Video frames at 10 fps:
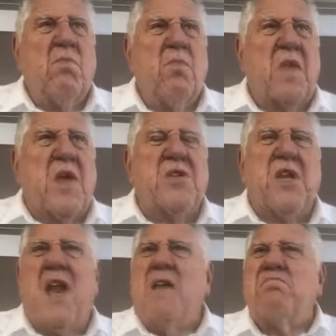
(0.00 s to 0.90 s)
He
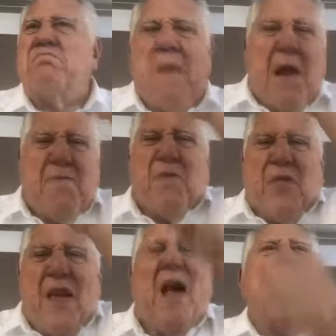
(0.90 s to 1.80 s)
said, I bet
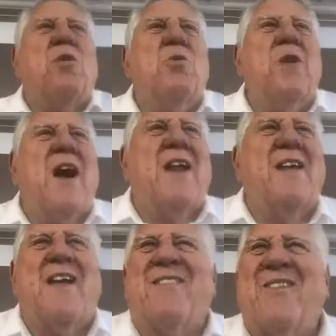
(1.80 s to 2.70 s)
everything I own on
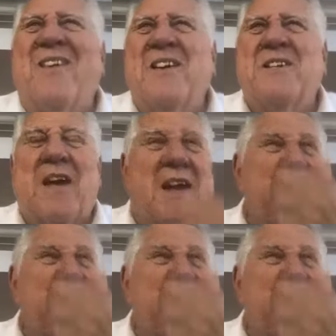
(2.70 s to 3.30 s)
it. That's what he said. I